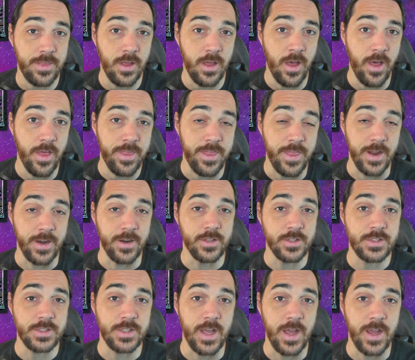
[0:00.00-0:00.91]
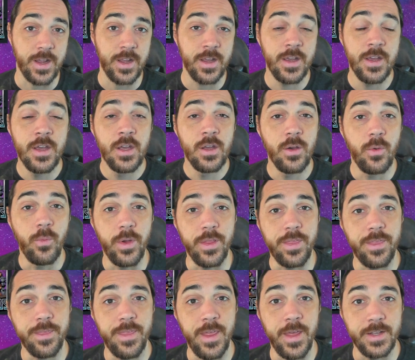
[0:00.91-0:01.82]
Thanos deck
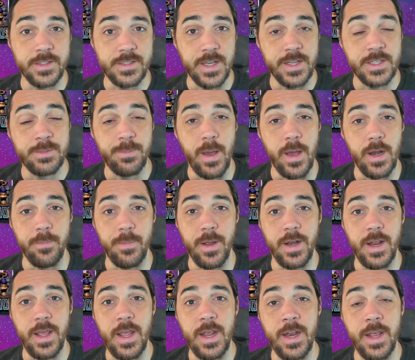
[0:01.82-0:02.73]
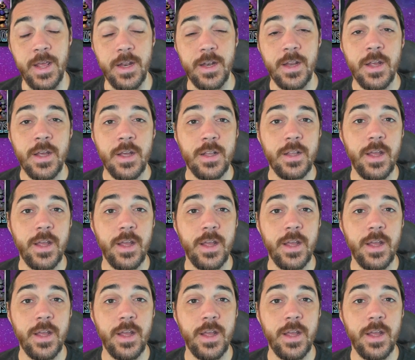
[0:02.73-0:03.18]
with things like Spider-Man in it.